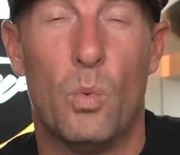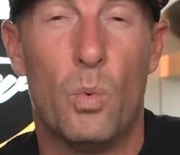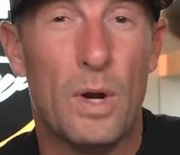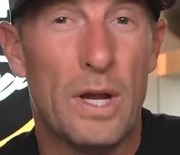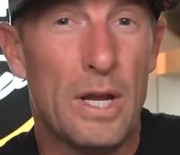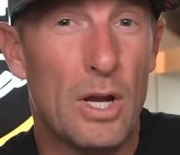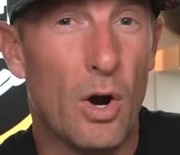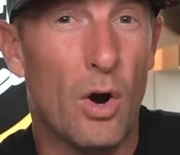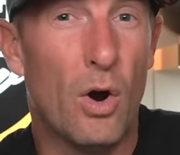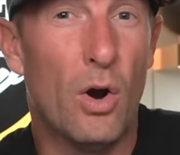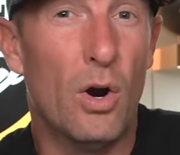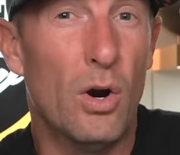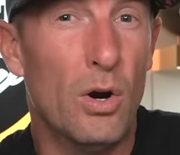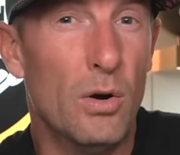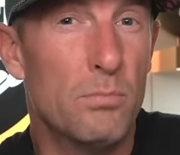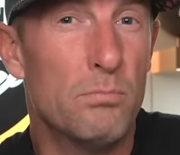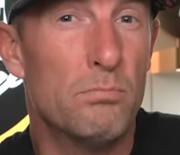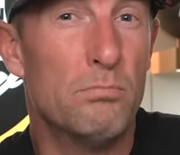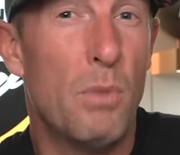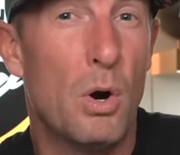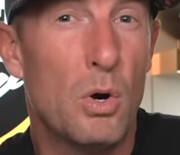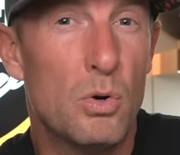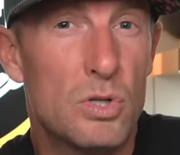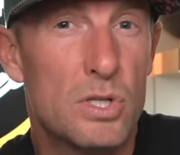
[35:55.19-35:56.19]
we are
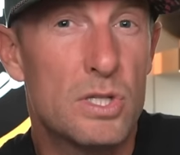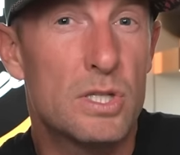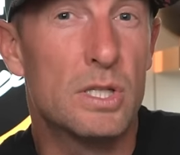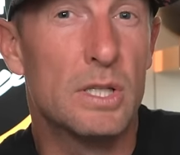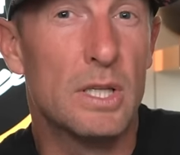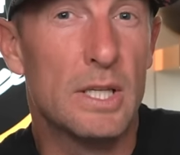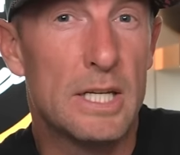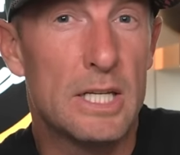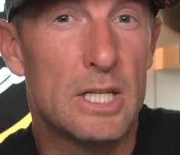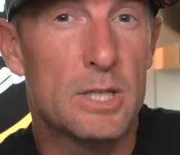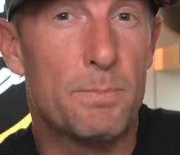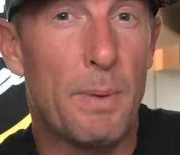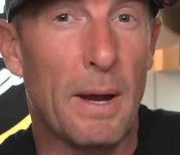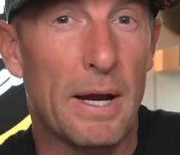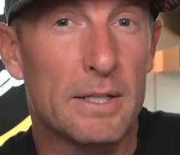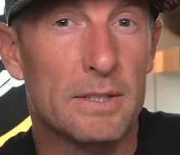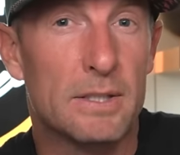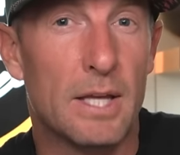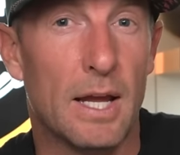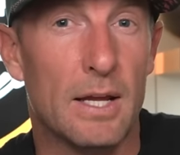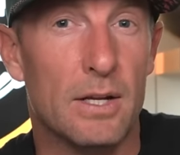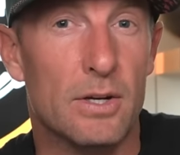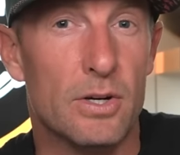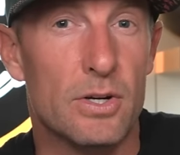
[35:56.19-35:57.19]
mostly
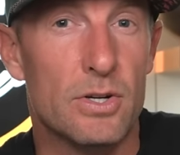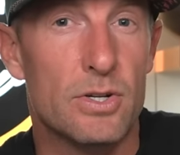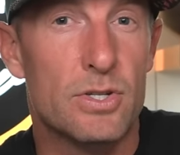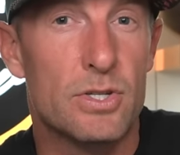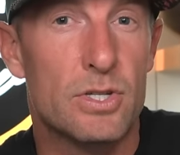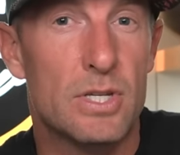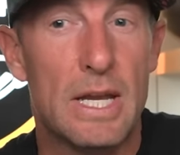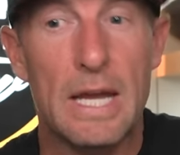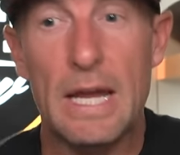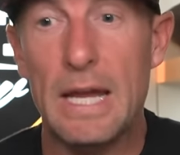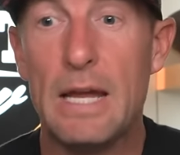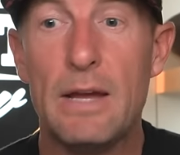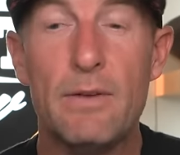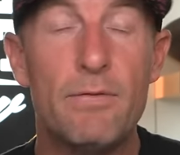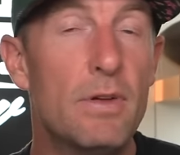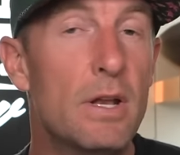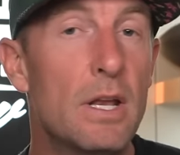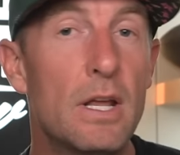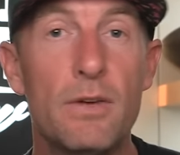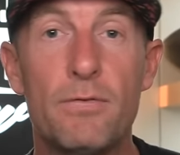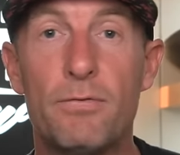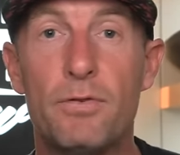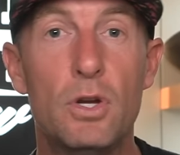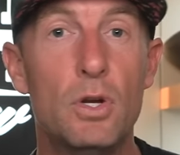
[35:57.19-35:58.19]
spectators.
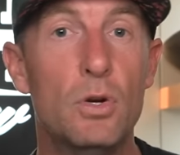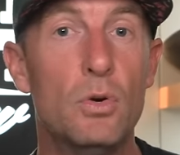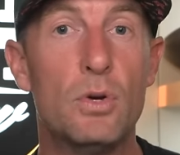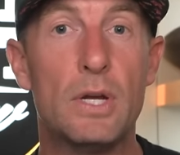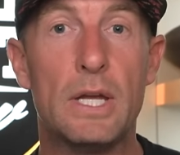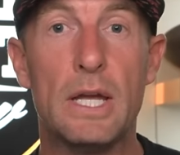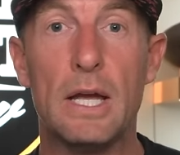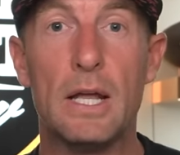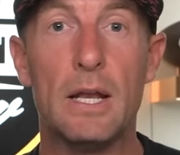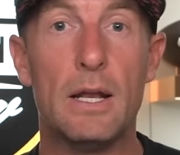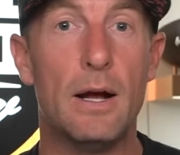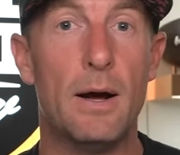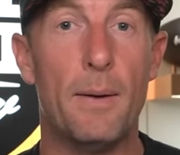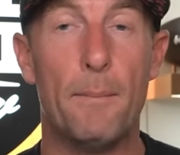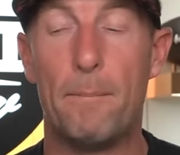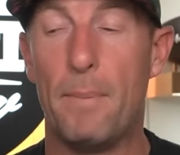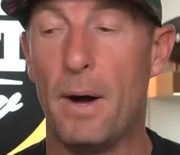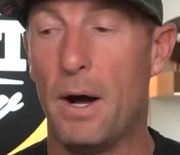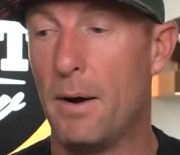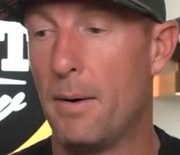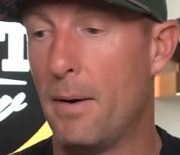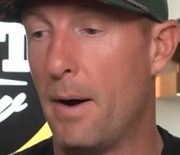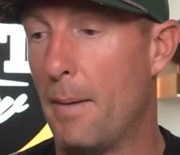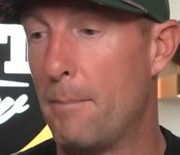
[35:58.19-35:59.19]
Even if you get a,
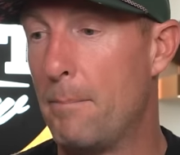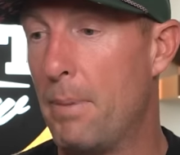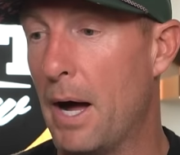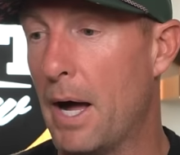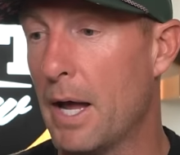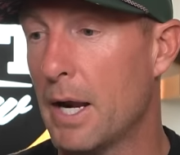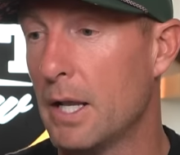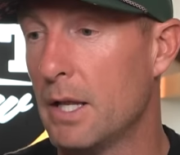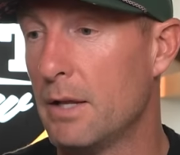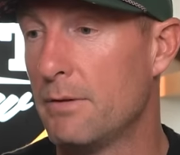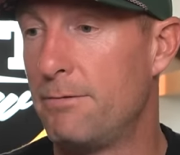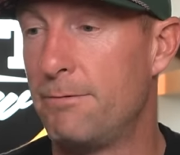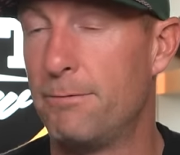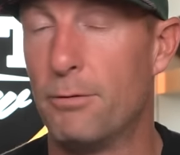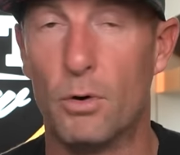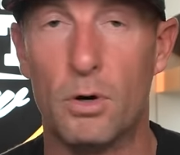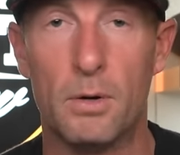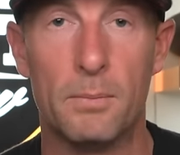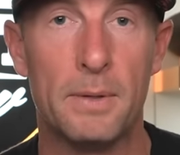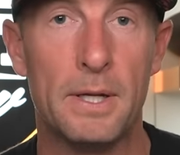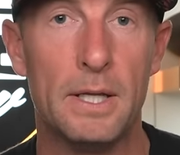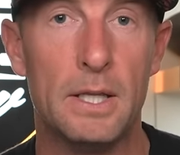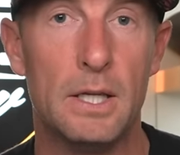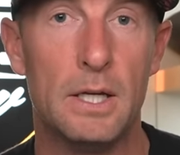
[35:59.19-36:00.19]
a, a bottle of
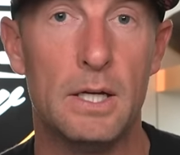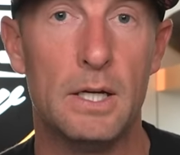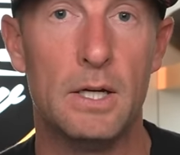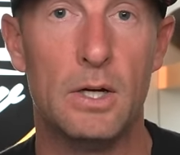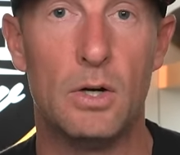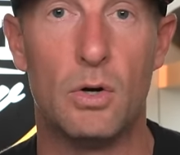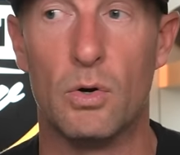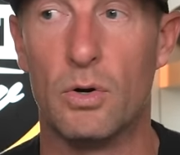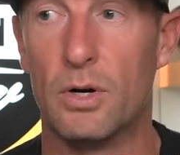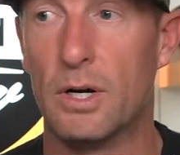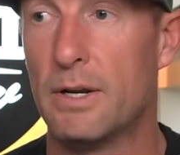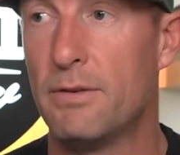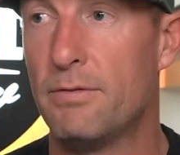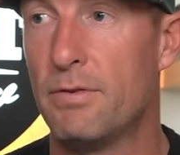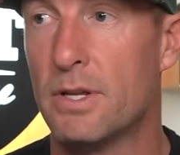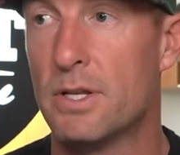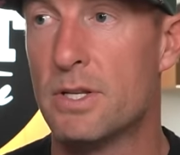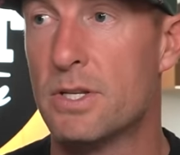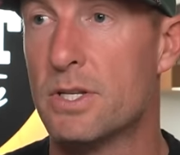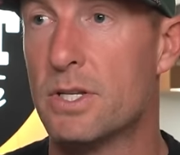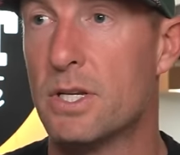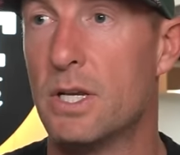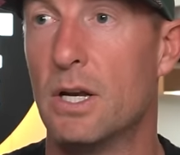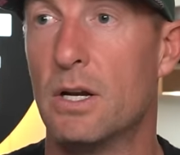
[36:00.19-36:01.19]
formula or
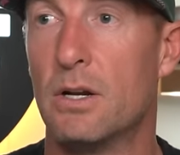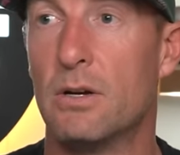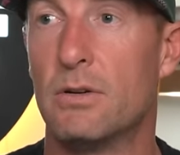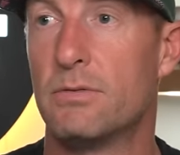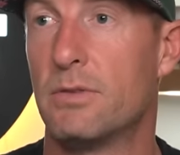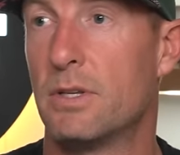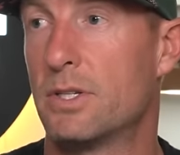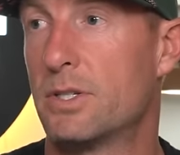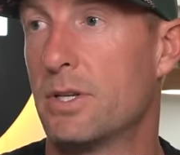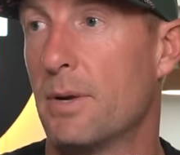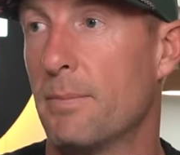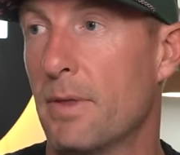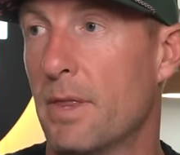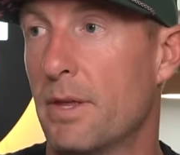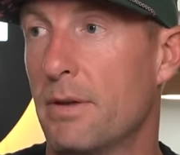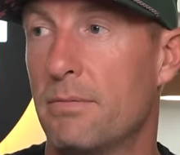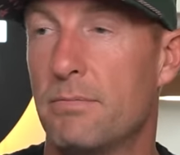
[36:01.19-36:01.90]
even, you know, some of